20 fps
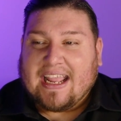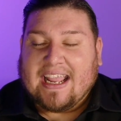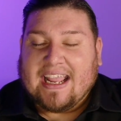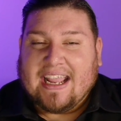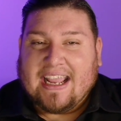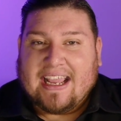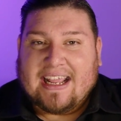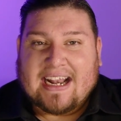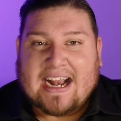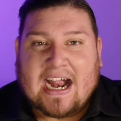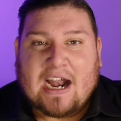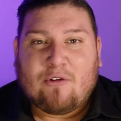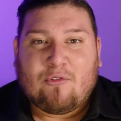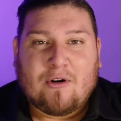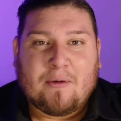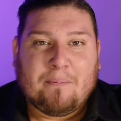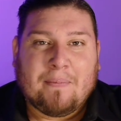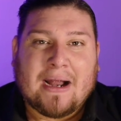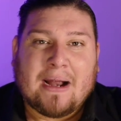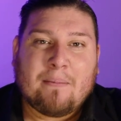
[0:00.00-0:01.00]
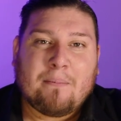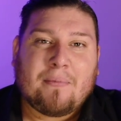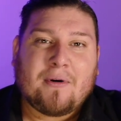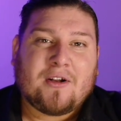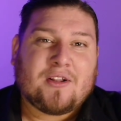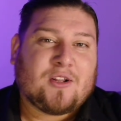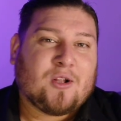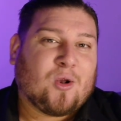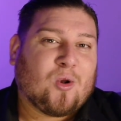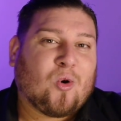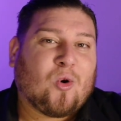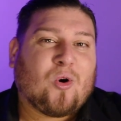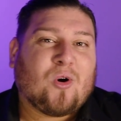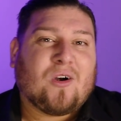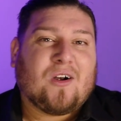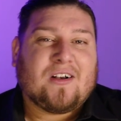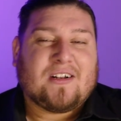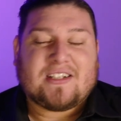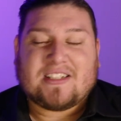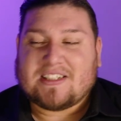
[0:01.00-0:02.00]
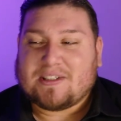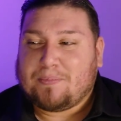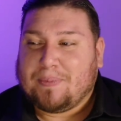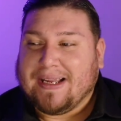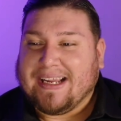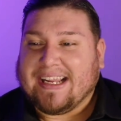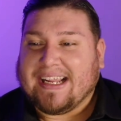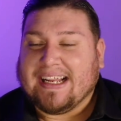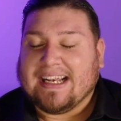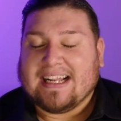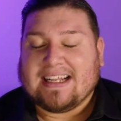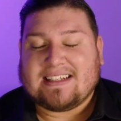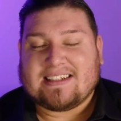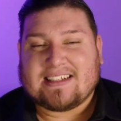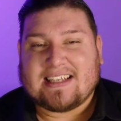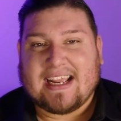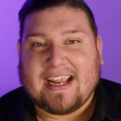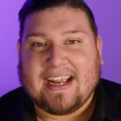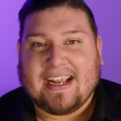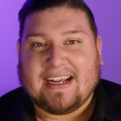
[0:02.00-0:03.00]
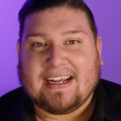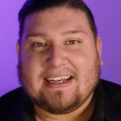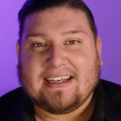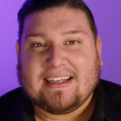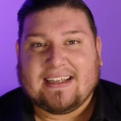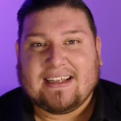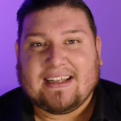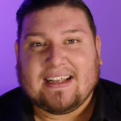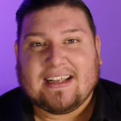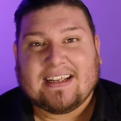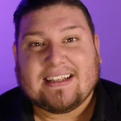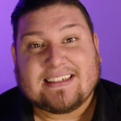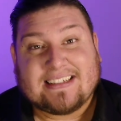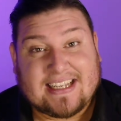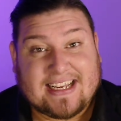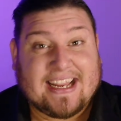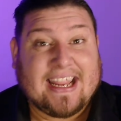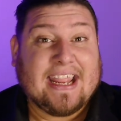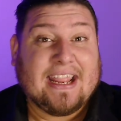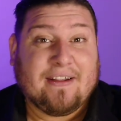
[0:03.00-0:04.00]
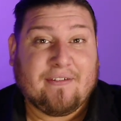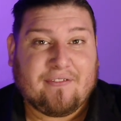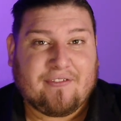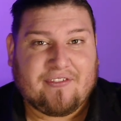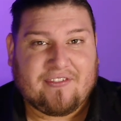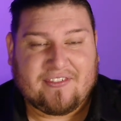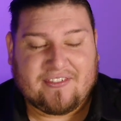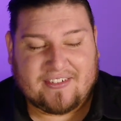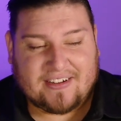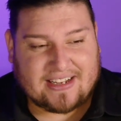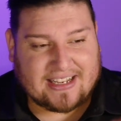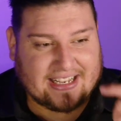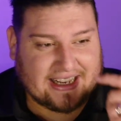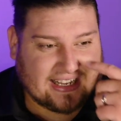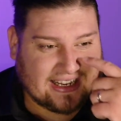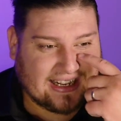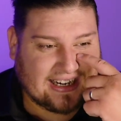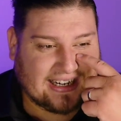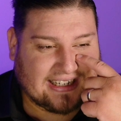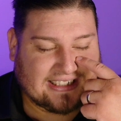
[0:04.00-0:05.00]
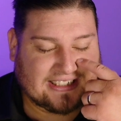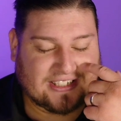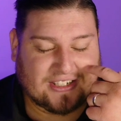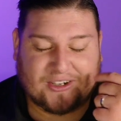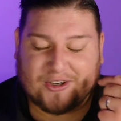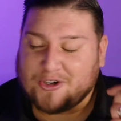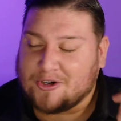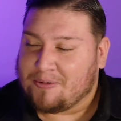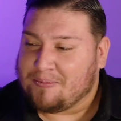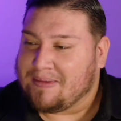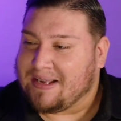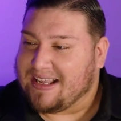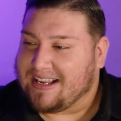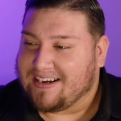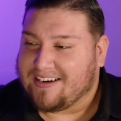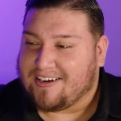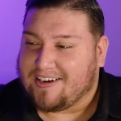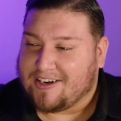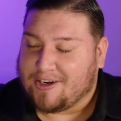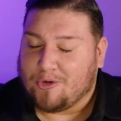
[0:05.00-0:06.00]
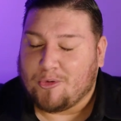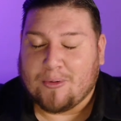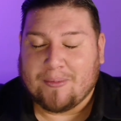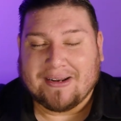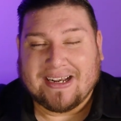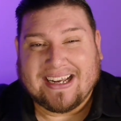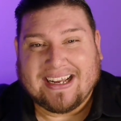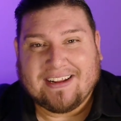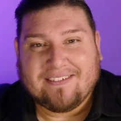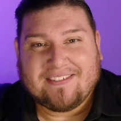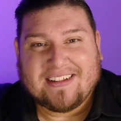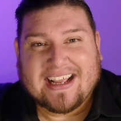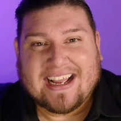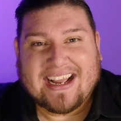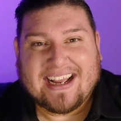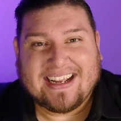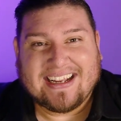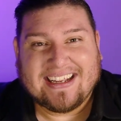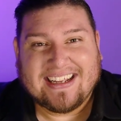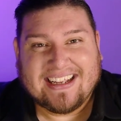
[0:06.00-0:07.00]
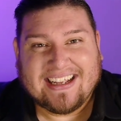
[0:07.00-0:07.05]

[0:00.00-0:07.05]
And I remember the Lord speaking and saying to give. And I said, oh man, God, you want me to give that?